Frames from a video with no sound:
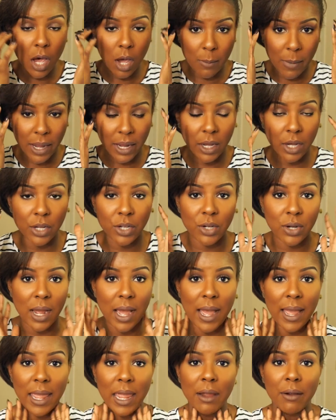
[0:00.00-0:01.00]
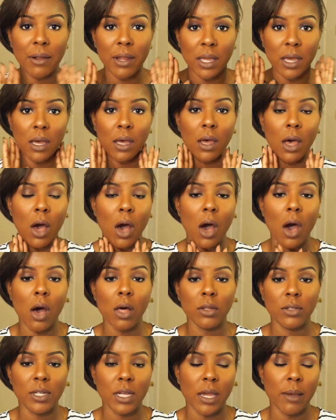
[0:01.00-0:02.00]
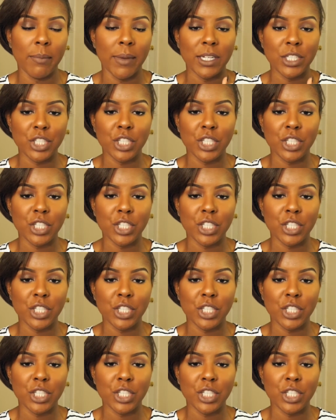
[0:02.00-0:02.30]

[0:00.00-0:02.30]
my under eye area, all down my